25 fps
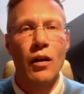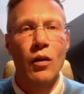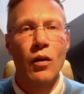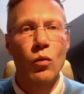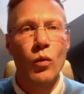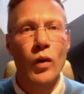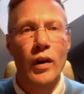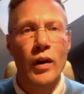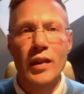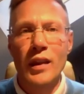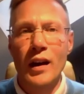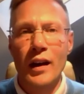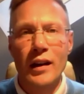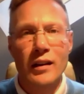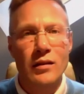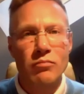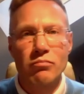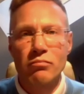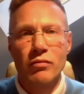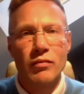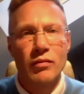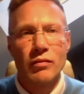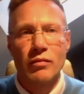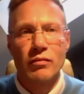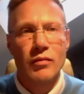what that
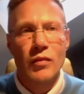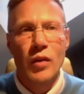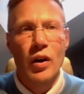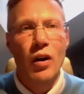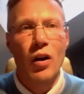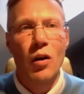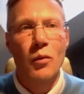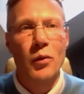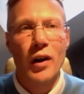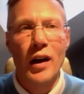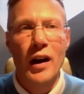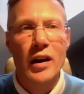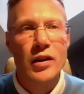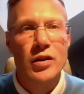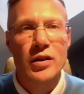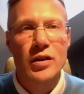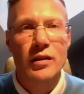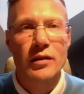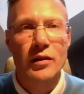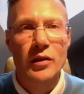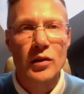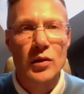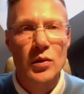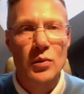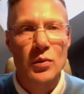homo
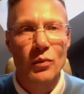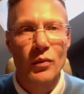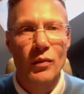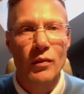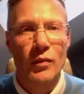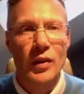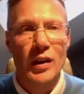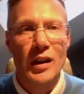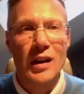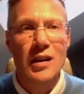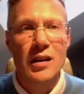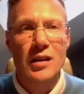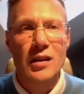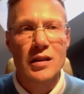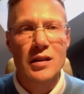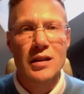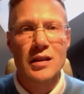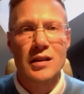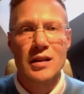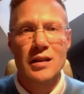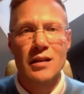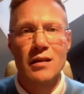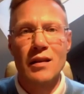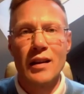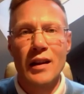nationalism is
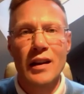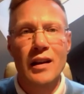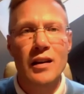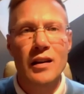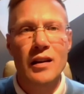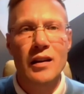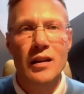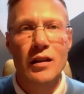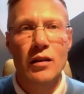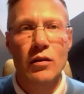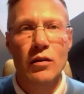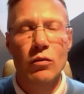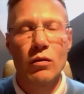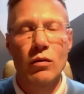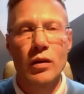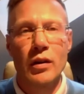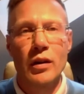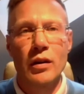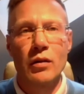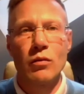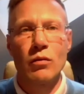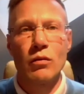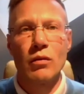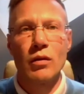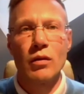it there,
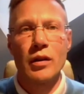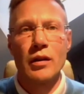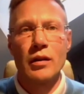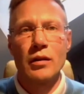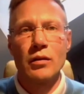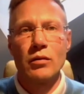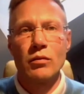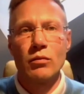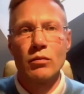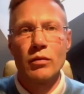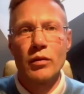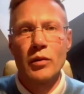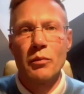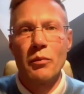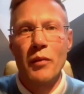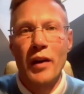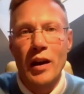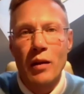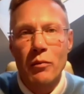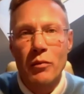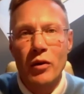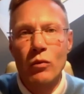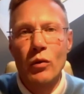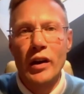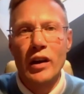or
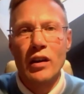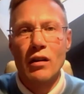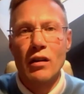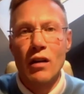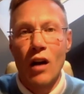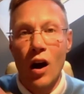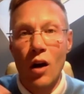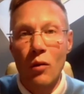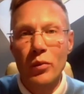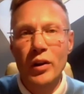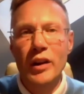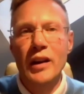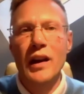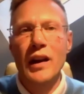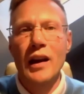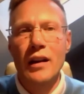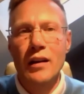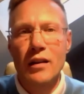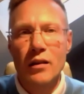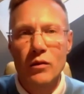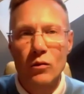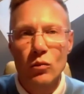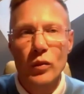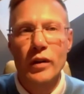maybe we can complicate it